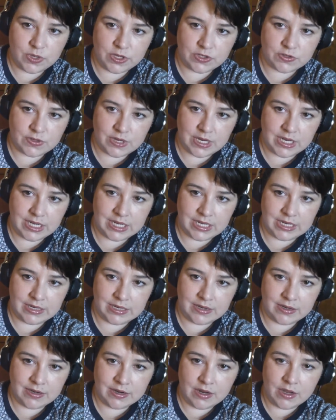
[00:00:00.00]
This switch
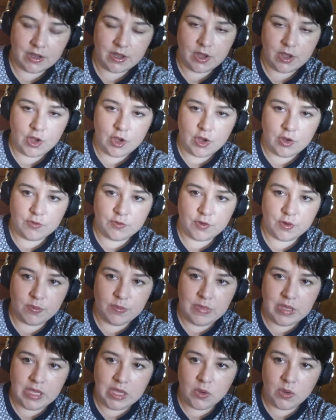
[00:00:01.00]
right here.
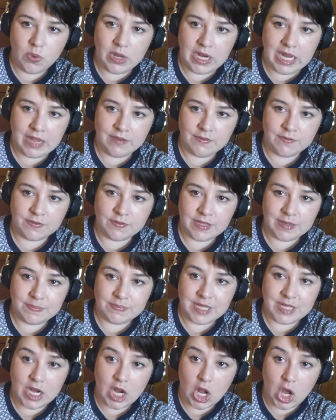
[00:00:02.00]
For me, when I
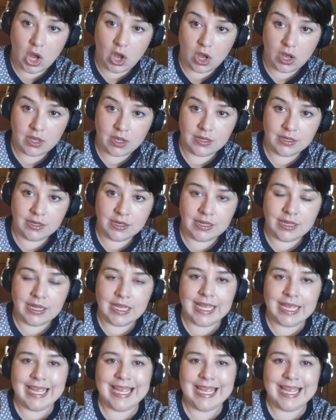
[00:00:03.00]
flipped it on,